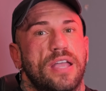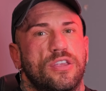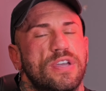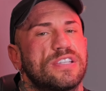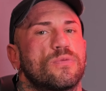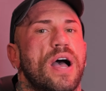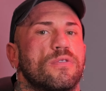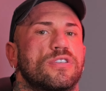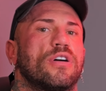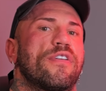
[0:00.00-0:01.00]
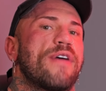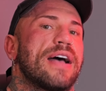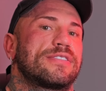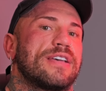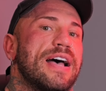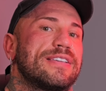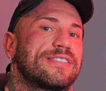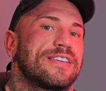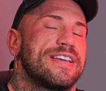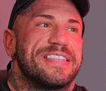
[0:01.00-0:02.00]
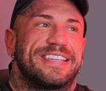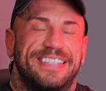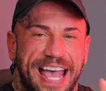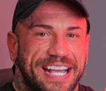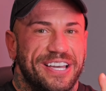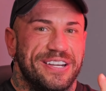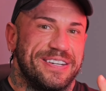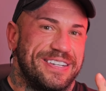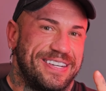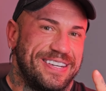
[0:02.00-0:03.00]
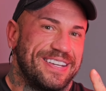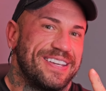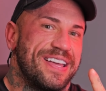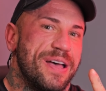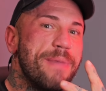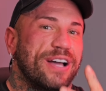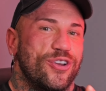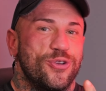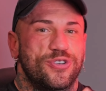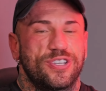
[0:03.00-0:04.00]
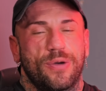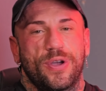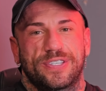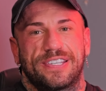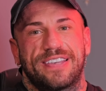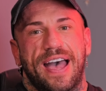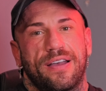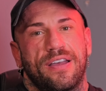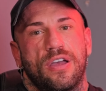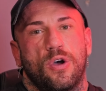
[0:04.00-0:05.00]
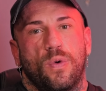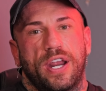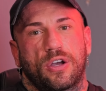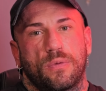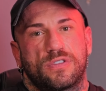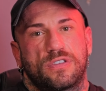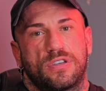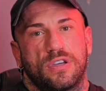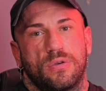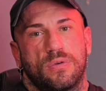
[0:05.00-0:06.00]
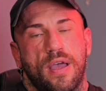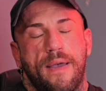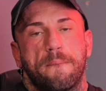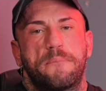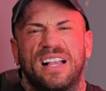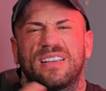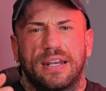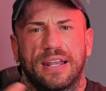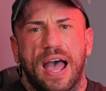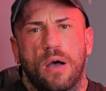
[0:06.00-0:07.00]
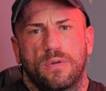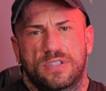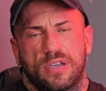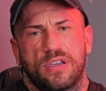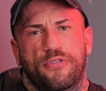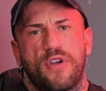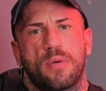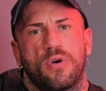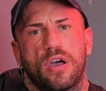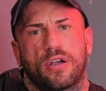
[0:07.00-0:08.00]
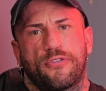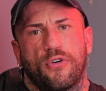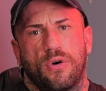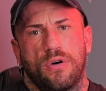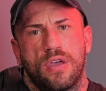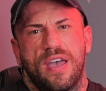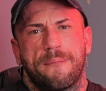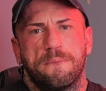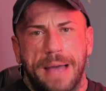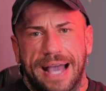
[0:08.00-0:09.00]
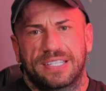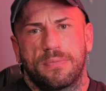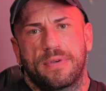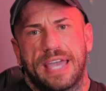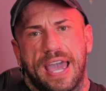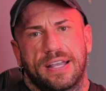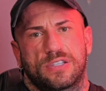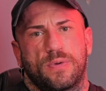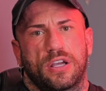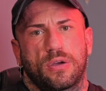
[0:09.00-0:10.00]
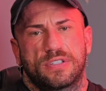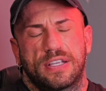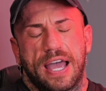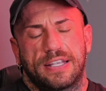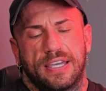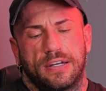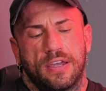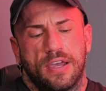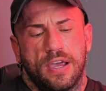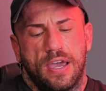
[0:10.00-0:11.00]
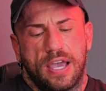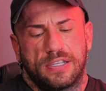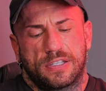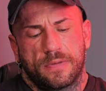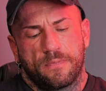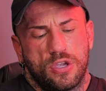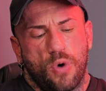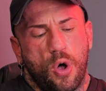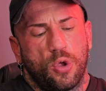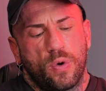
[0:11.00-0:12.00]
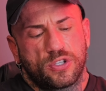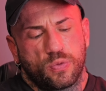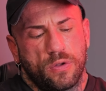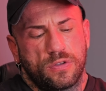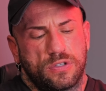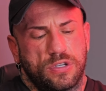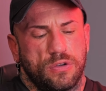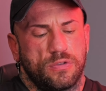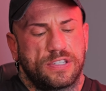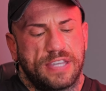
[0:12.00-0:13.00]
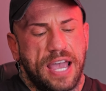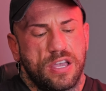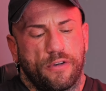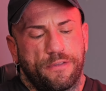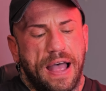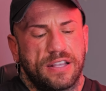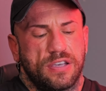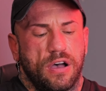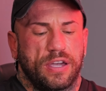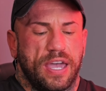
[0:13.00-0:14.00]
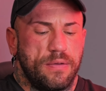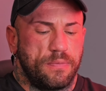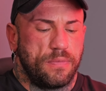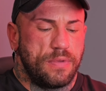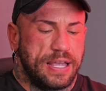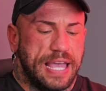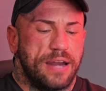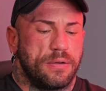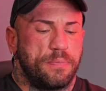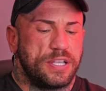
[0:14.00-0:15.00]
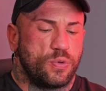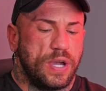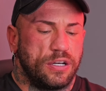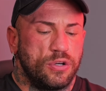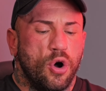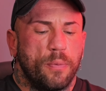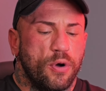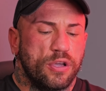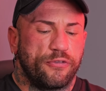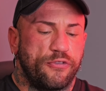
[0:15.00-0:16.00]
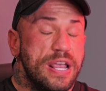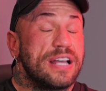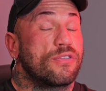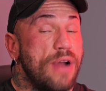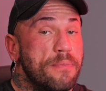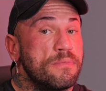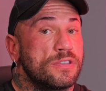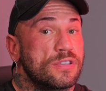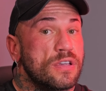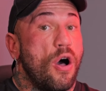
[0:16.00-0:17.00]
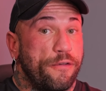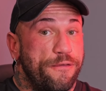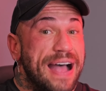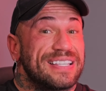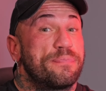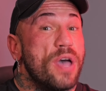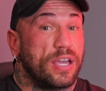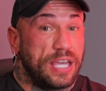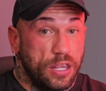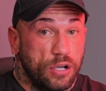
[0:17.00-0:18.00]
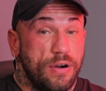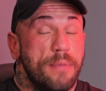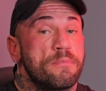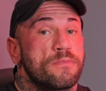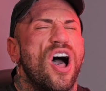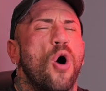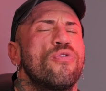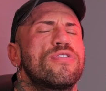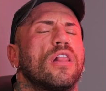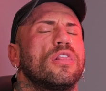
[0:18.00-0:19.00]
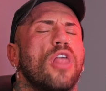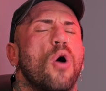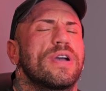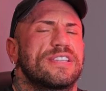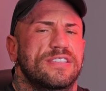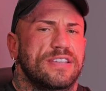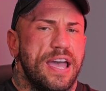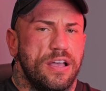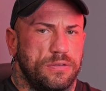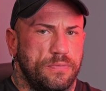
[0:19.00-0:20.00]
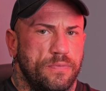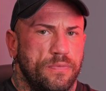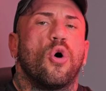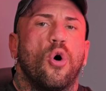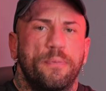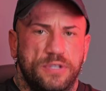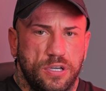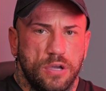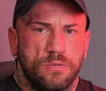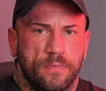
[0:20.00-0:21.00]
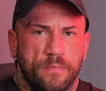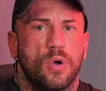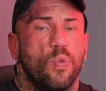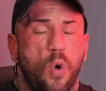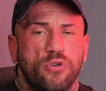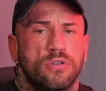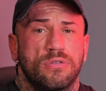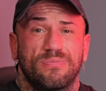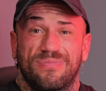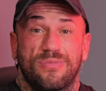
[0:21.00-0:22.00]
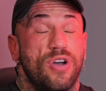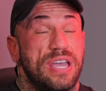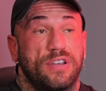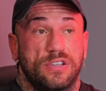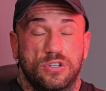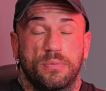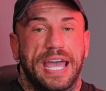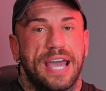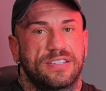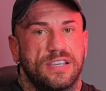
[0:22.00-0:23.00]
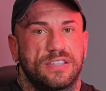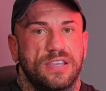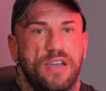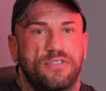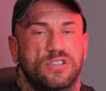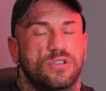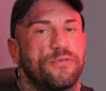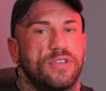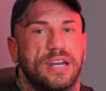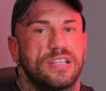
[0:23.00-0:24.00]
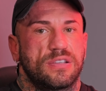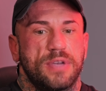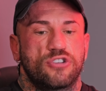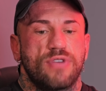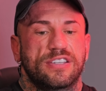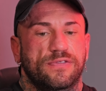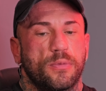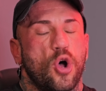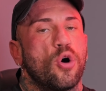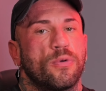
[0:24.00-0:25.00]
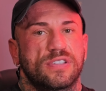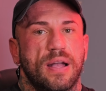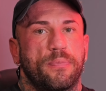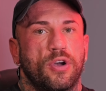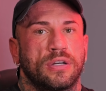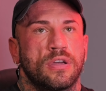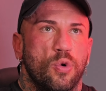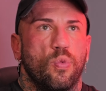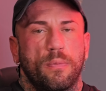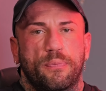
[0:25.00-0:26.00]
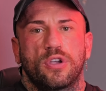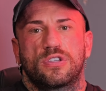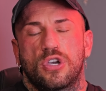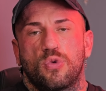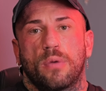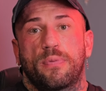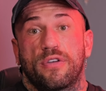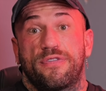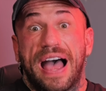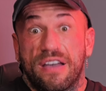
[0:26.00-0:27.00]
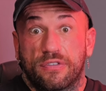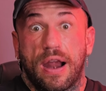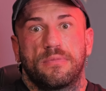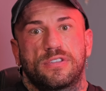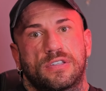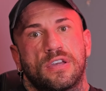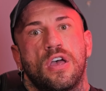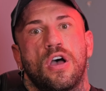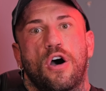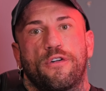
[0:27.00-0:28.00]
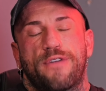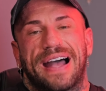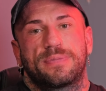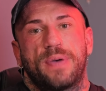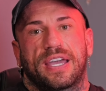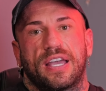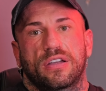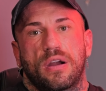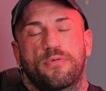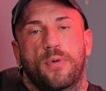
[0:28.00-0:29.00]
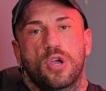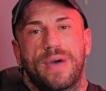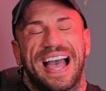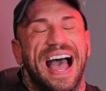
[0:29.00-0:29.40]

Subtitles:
And the reason why I want to cover fats as the second macronutrient that we want to set when it comes to building out your framework for maximum gains when it comes to dieting is you always want to set your fat target, again, between 0.3 grams of fat per kilogram on the lowest scale, up to 1, or even in some cases, if there's something that needs to be addressed from a hormone standpoint, 1.2, 1.5 grams of fat per kilogram of body weight.